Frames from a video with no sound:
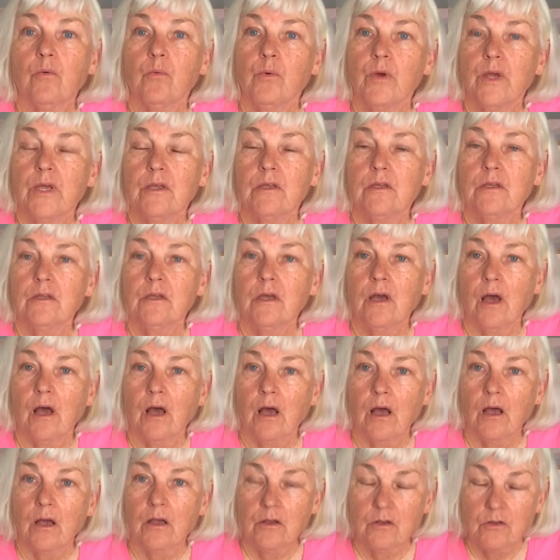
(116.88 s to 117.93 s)
we
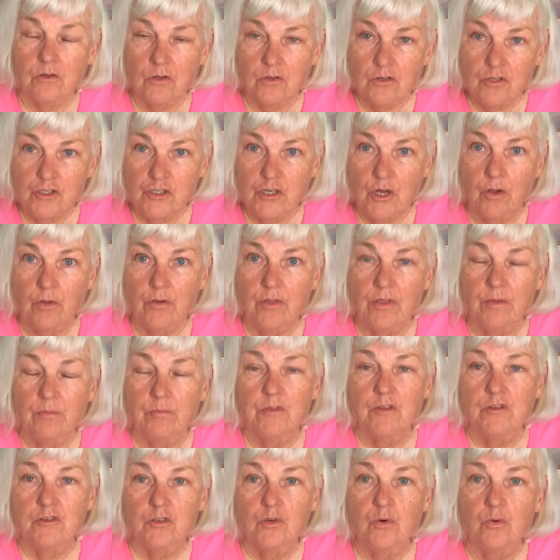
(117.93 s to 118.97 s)
show
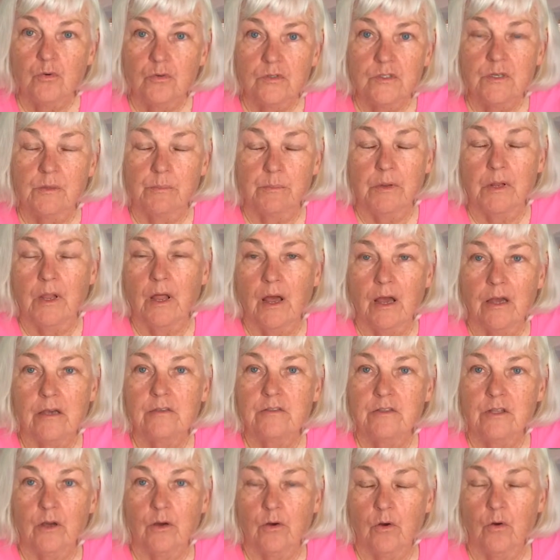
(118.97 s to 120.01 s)
them the school
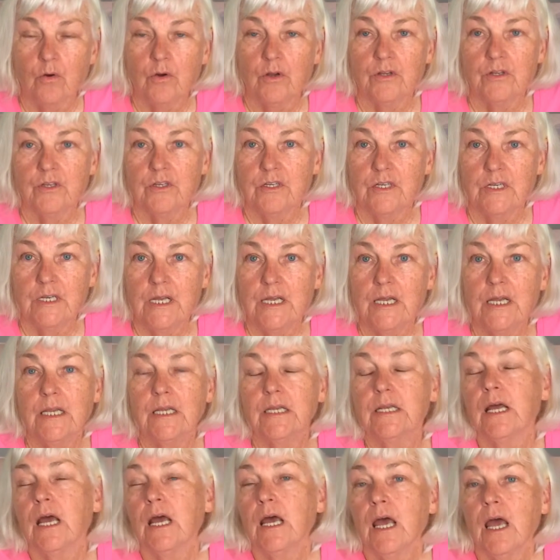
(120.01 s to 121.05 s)
supplies they're going to
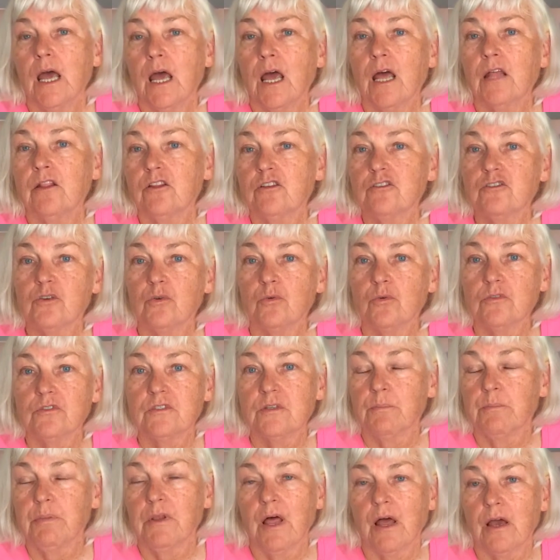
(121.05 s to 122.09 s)
need. And the school
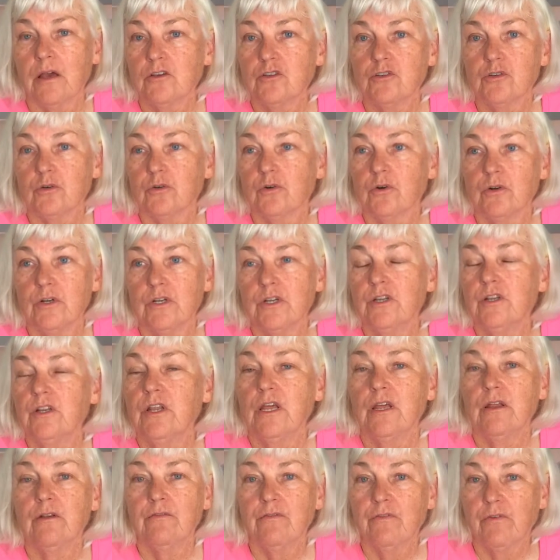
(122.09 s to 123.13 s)
supplies you're going
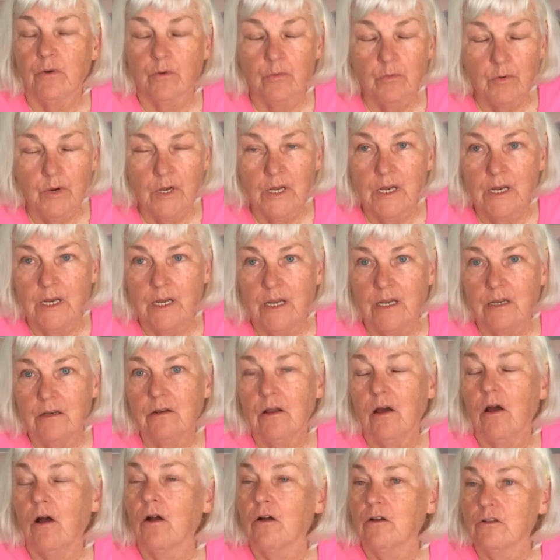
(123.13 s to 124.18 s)
need for
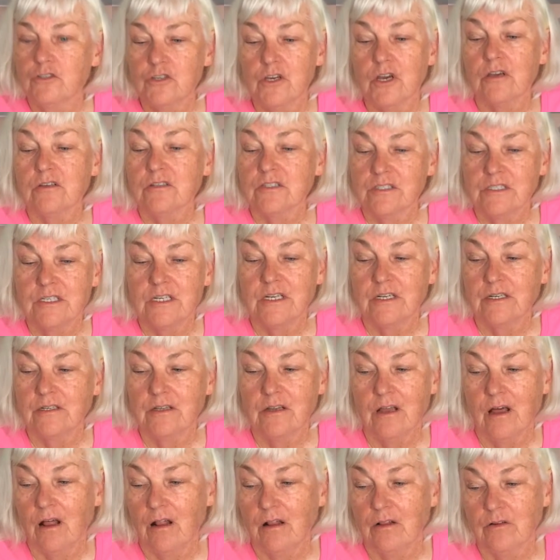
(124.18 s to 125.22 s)
reading are just
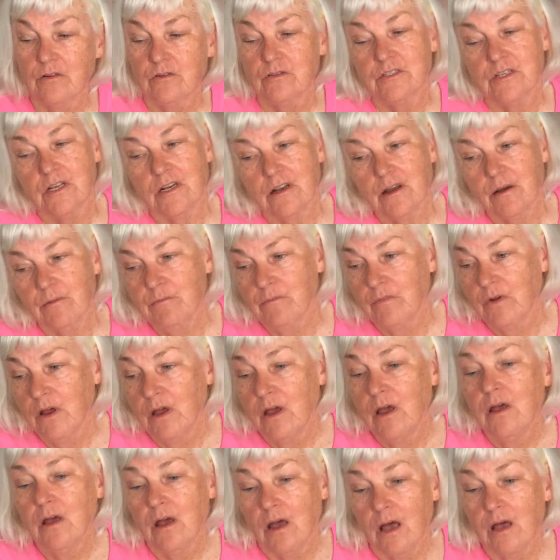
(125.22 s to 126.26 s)
$10, and I'm
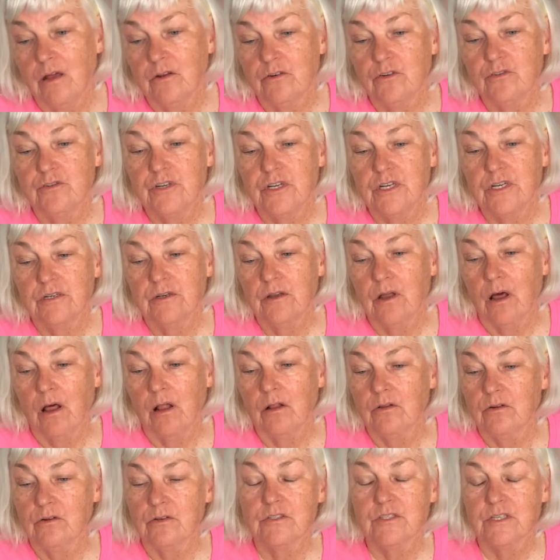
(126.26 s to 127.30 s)
under
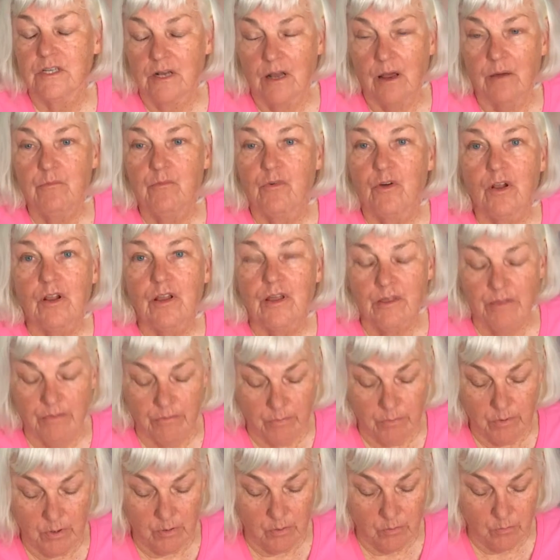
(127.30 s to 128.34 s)
$10, and I'm really
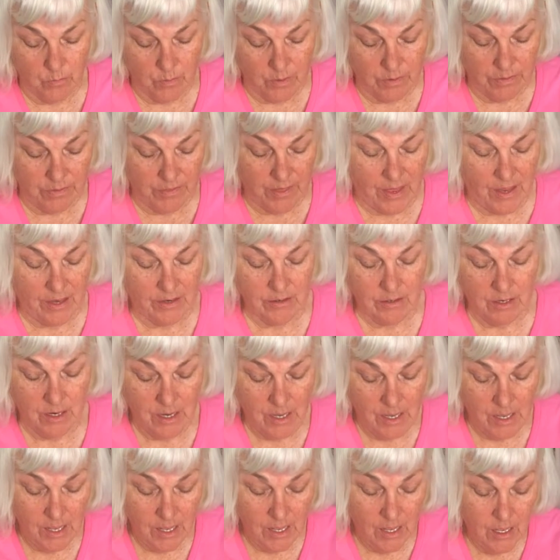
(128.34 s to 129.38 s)
thrilled with that.
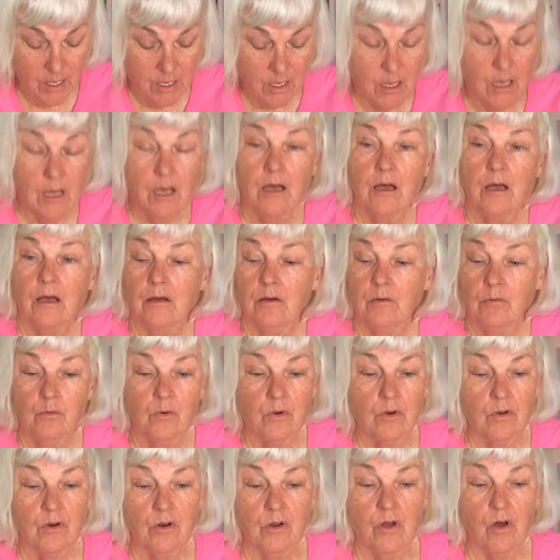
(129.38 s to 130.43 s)

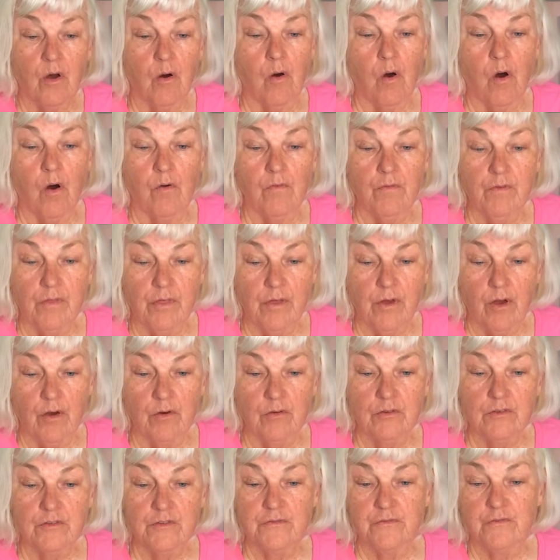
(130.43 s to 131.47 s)
We're going to go over
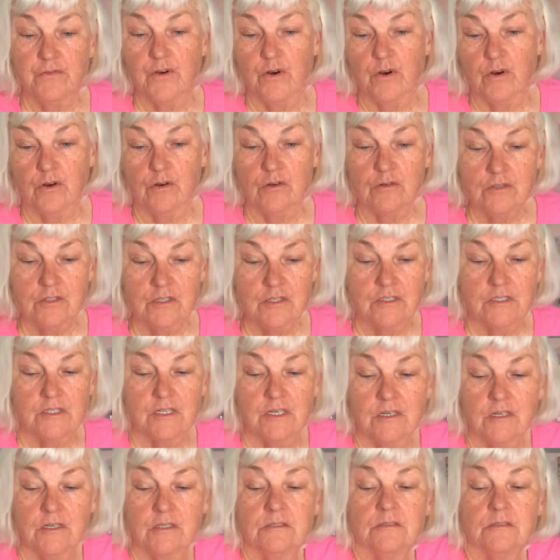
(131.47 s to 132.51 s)
those first.